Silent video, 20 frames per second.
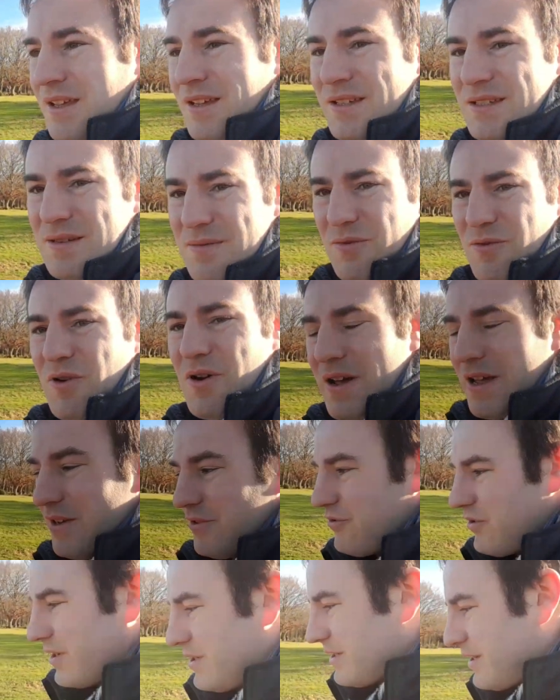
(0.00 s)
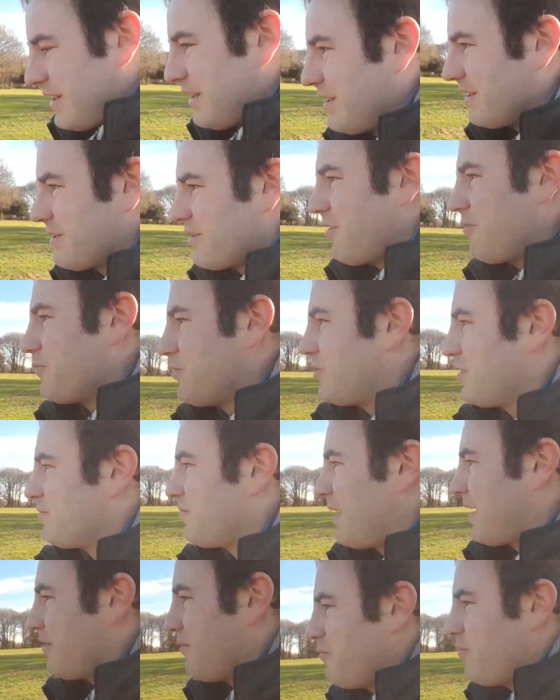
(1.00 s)
some quite interesting sculptures
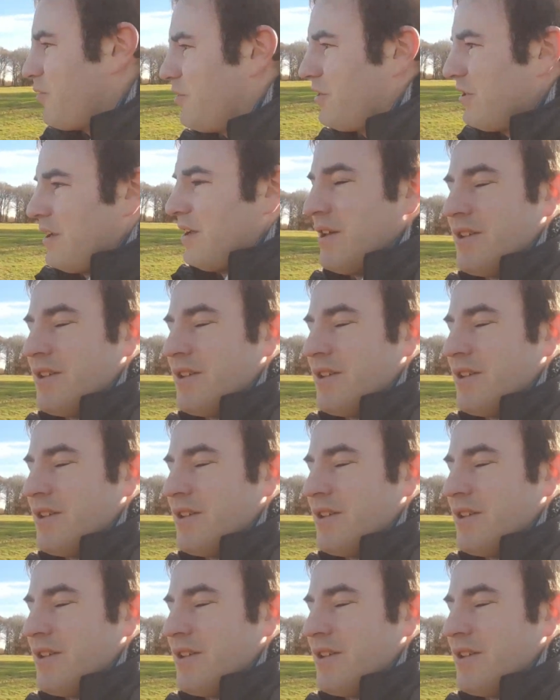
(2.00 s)
made of wood.